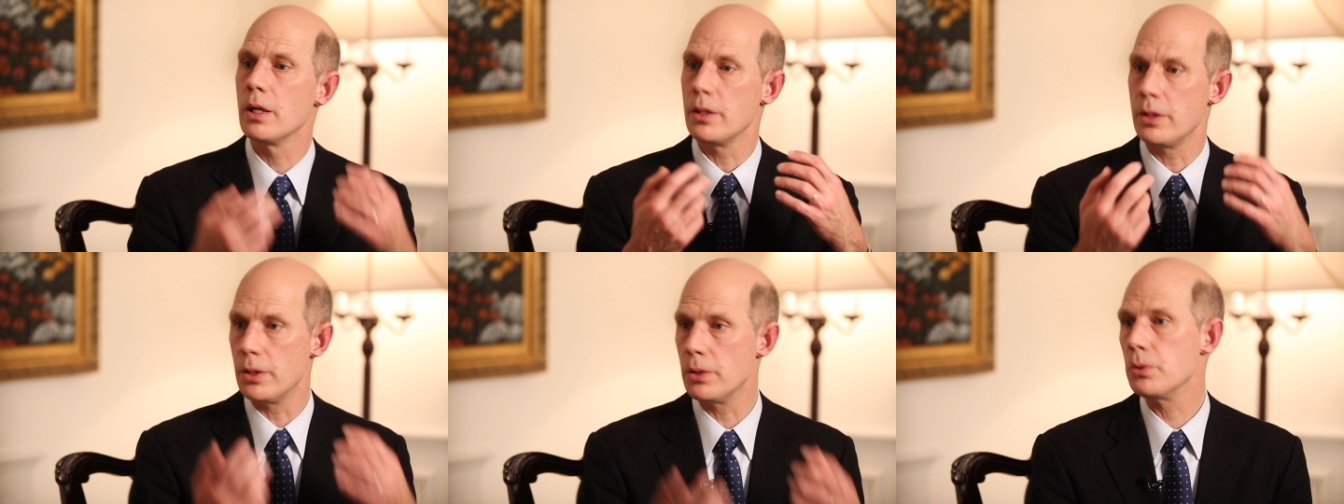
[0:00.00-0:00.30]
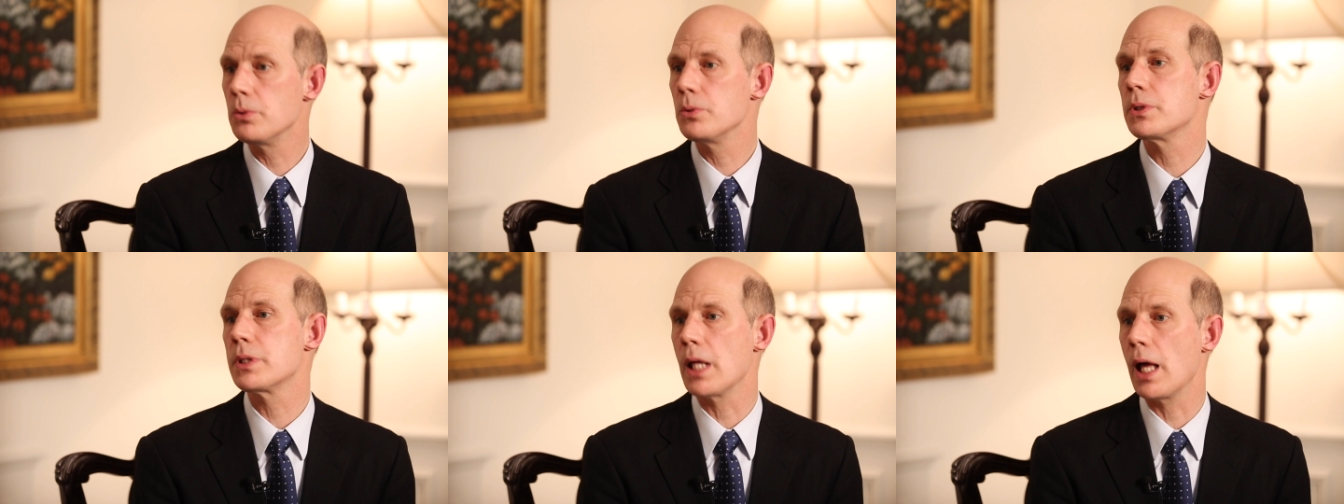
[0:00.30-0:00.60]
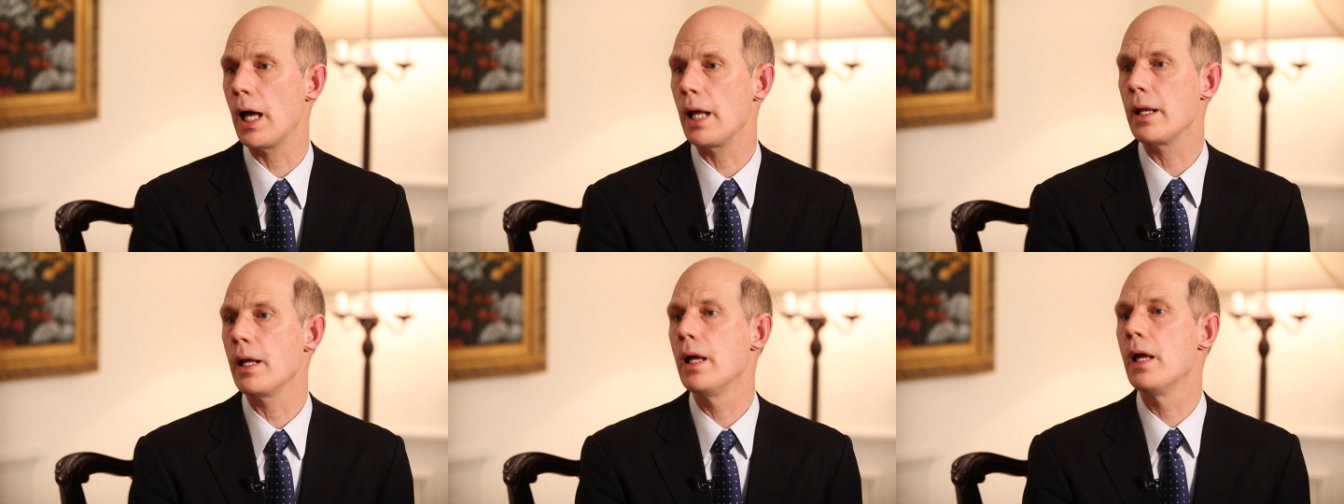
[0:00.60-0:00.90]
use
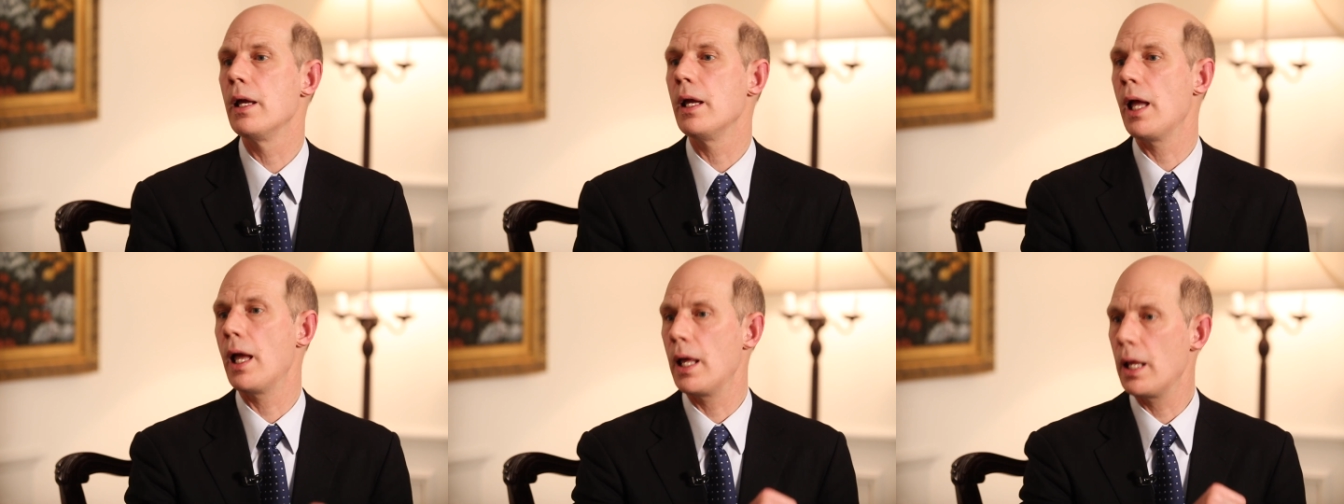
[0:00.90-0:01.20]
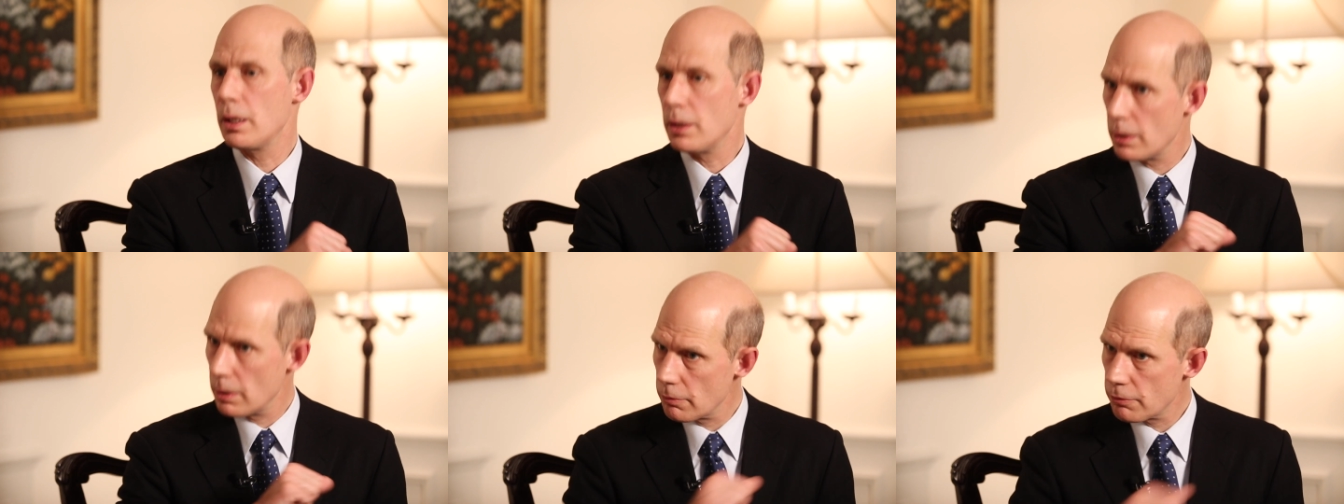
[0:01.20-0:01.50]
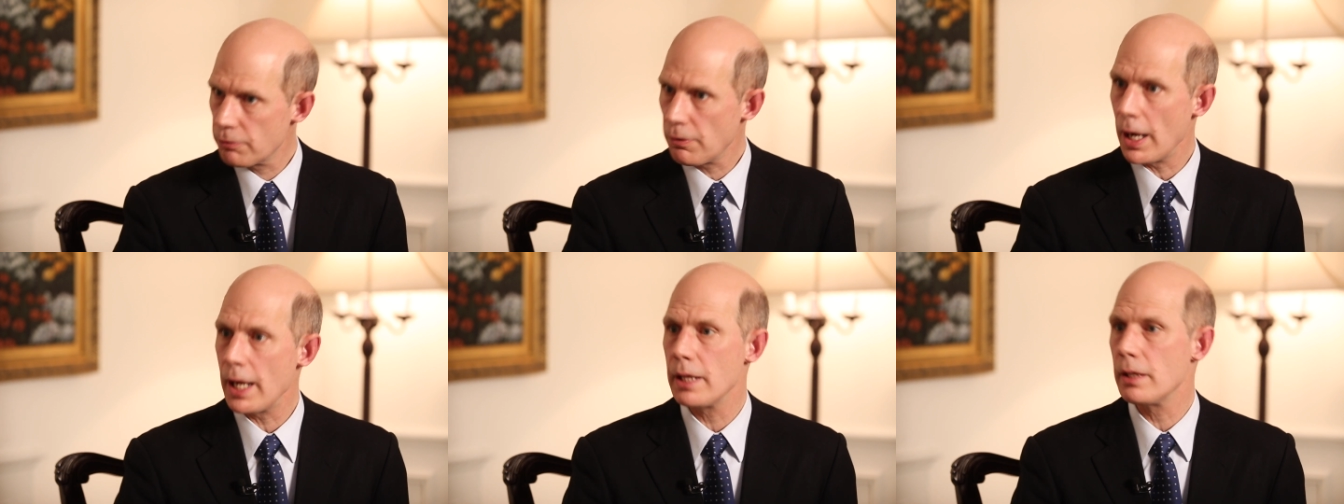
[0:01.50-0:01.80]
that and
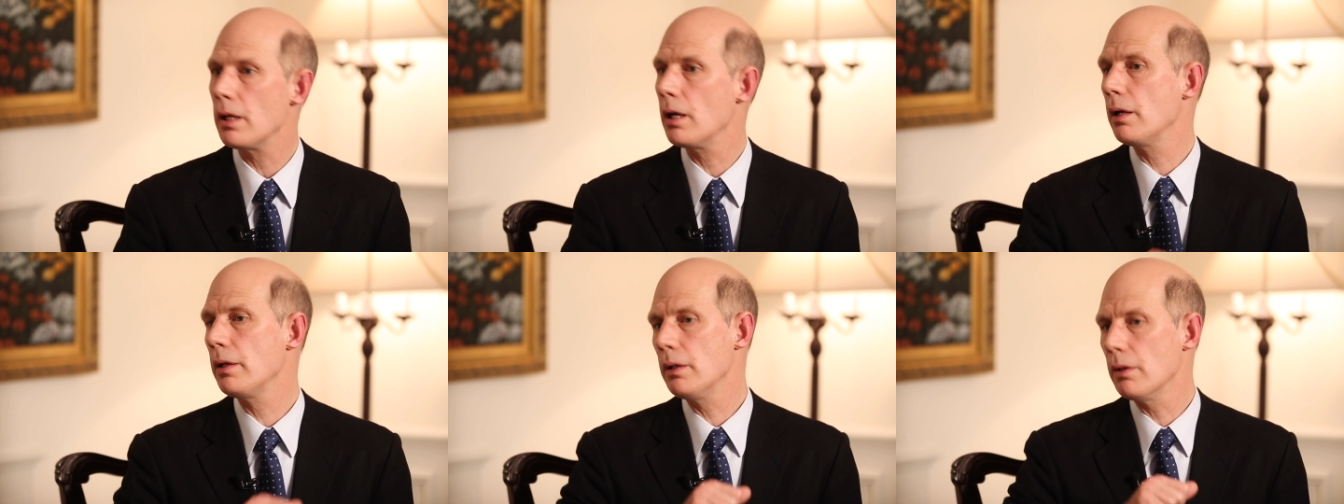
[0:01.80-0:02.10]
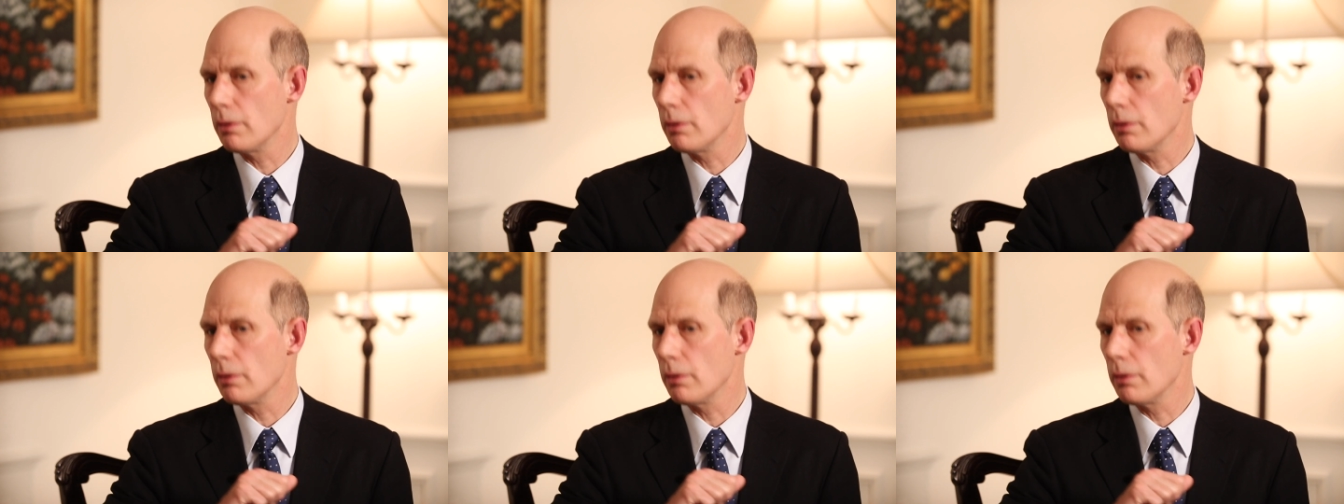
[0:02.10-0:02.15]
fight,